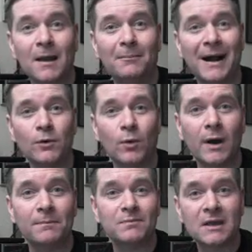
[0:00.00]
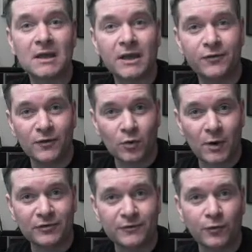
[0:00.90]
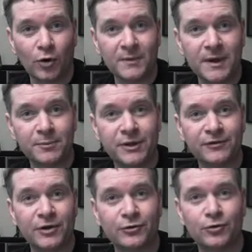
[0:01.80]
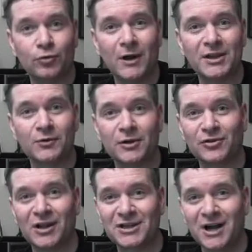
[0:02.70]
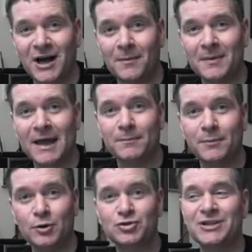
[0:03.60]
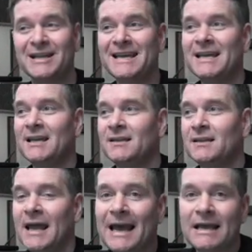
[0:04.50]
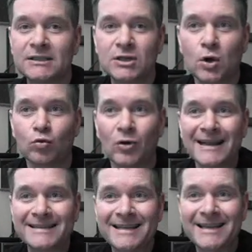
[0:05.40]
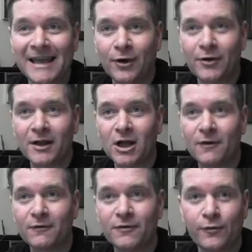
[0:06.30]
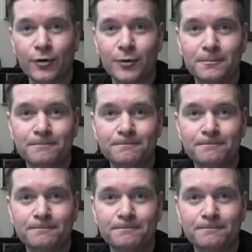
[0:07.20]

By the way, if you have a question for me, please go to RodneyReynolds.com and post it in the Ask Rodney area of the forum.